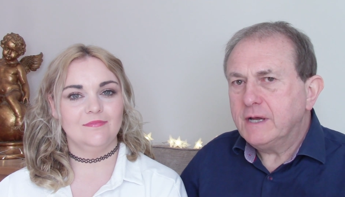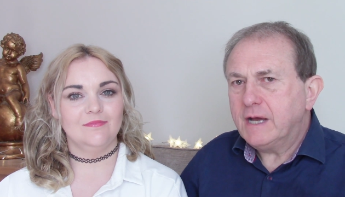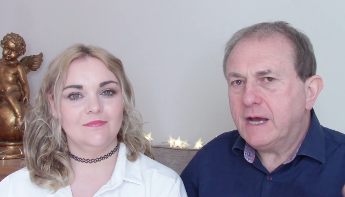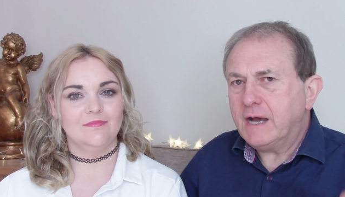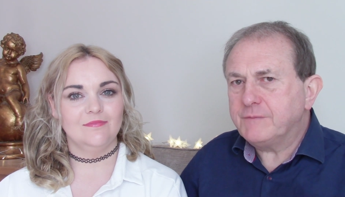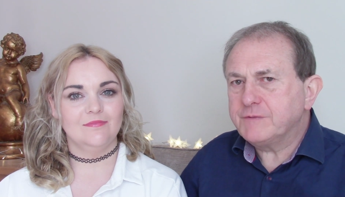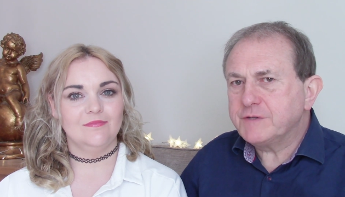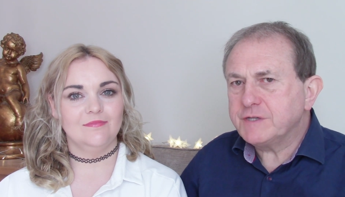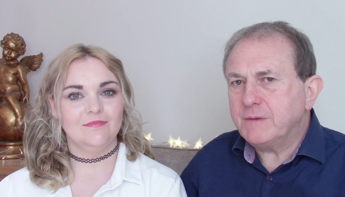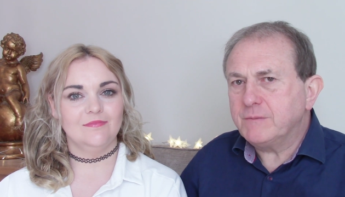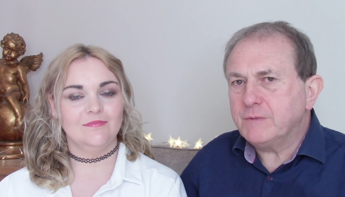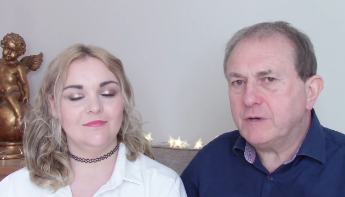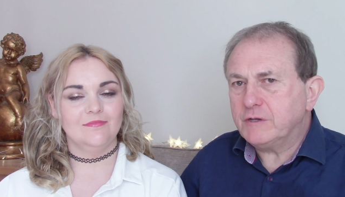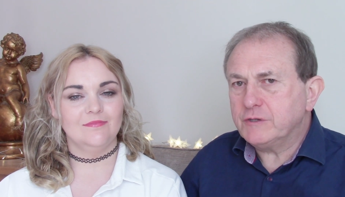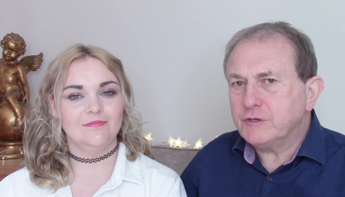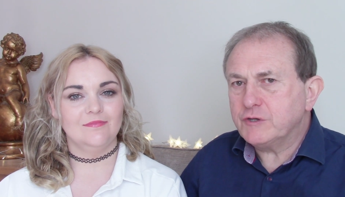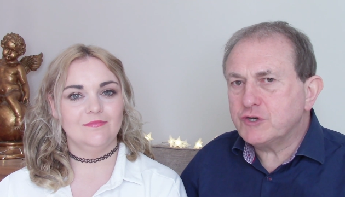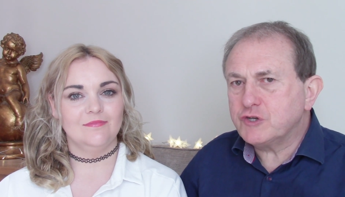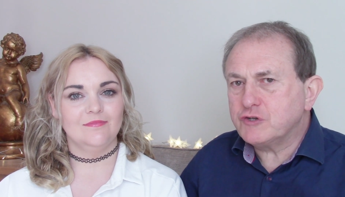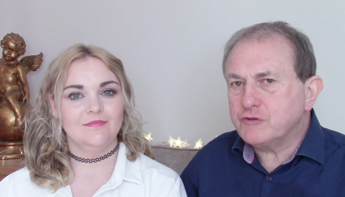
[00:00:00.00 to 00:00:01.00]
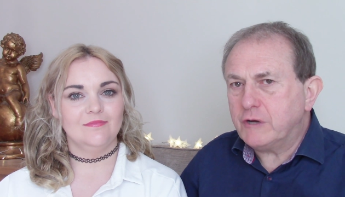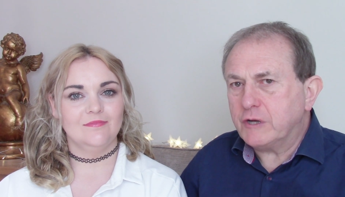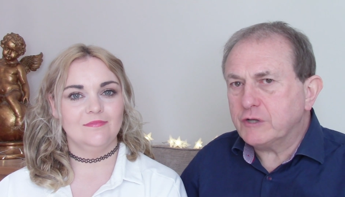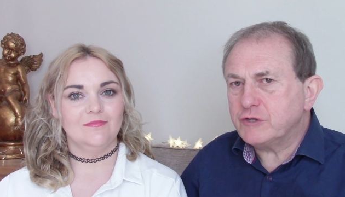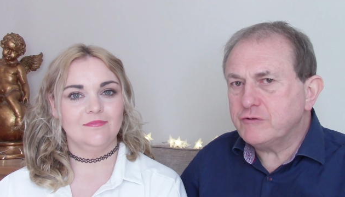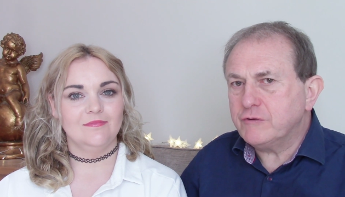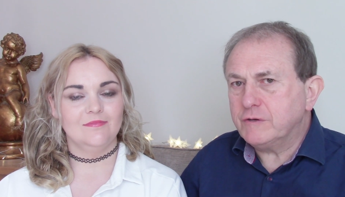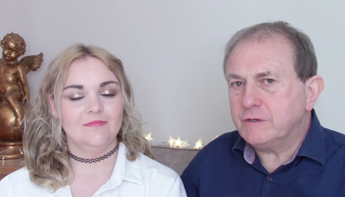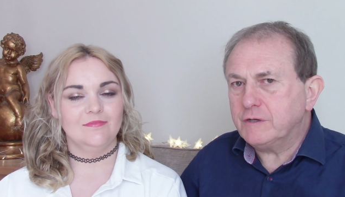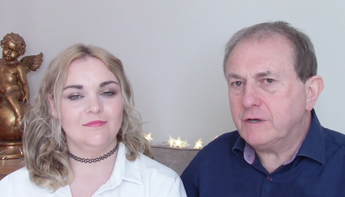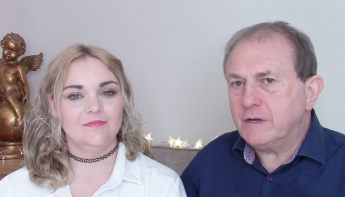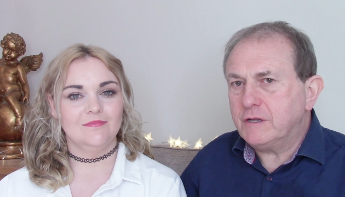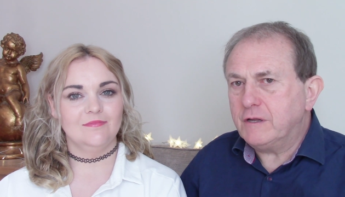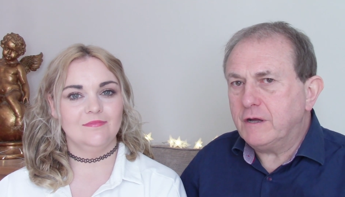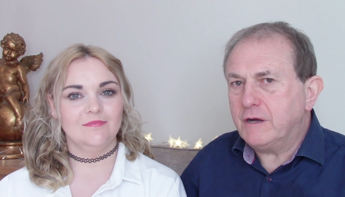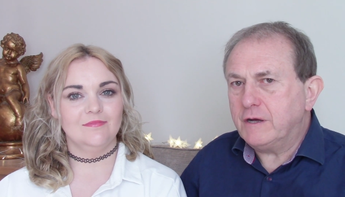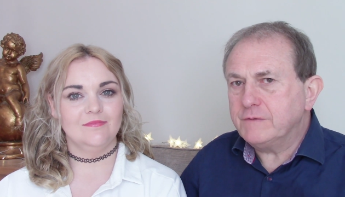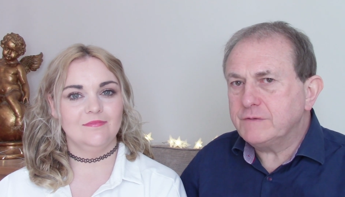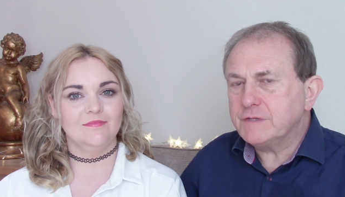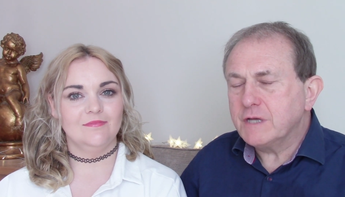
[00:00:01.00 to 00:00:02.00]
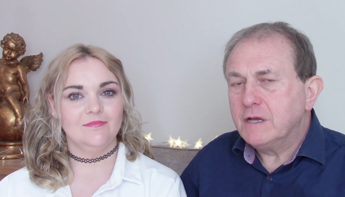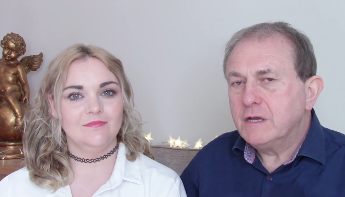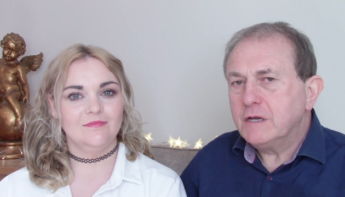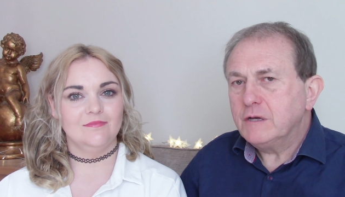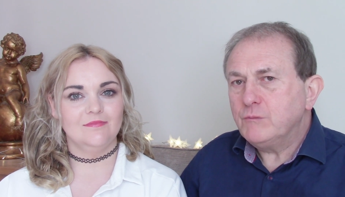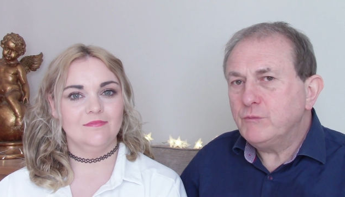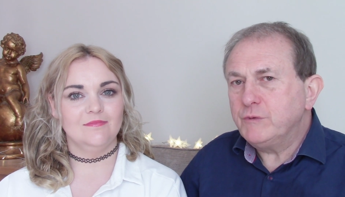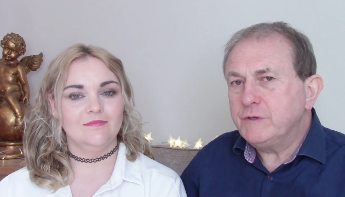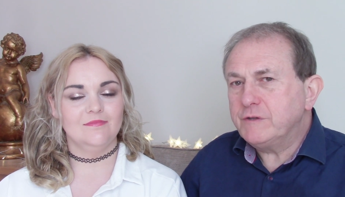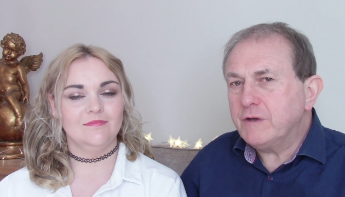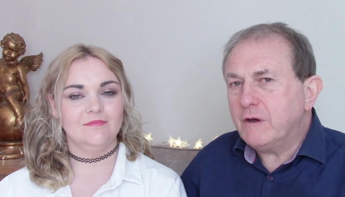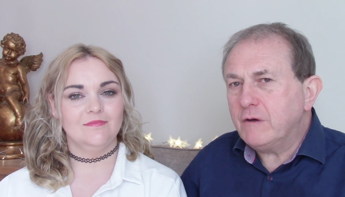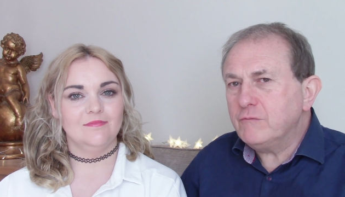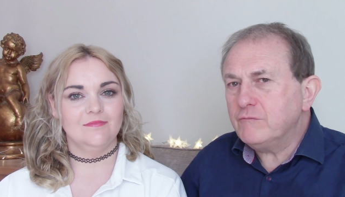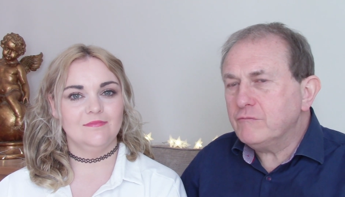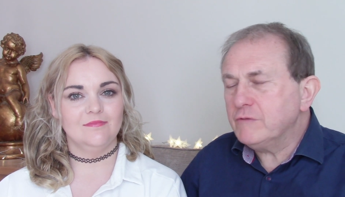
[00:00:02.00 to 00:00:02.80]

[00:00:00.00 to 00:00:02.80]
Speaker 1: have some kind of structure in our lives, we don't